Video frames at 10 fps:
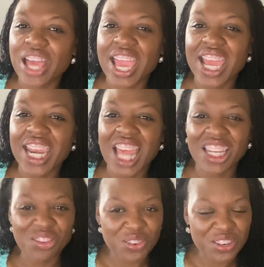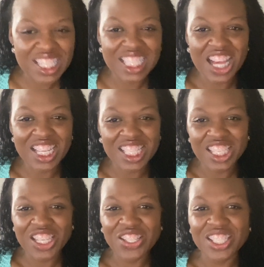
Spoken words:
and I look forward to talking to you